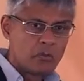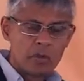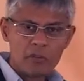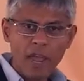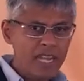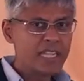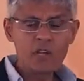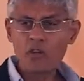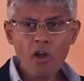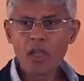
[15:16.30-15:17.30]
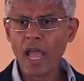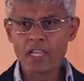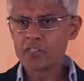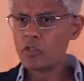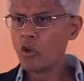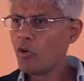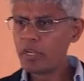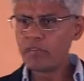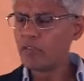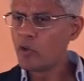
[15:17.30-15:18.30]
Right and wrong has no,
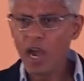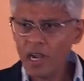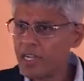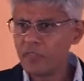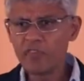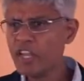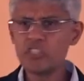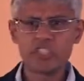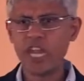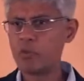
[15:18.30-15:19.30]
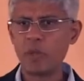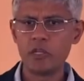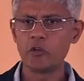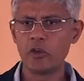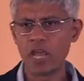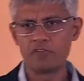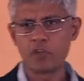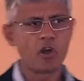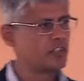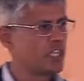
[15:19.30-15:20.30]
you can't differentiate when you don't have the
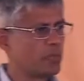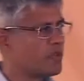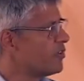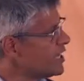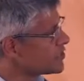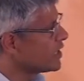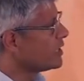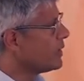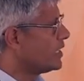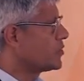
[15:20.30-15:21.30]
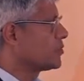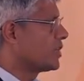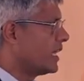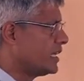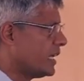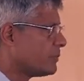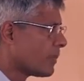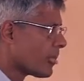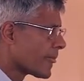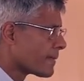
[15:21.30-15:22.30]
concept of reason in the society.
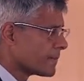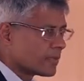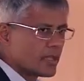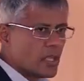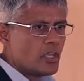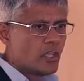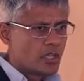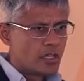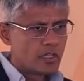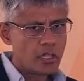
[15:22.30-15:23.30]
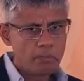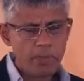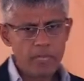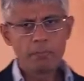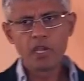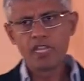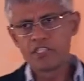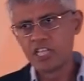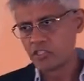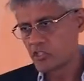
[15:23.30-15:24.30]
The people in such a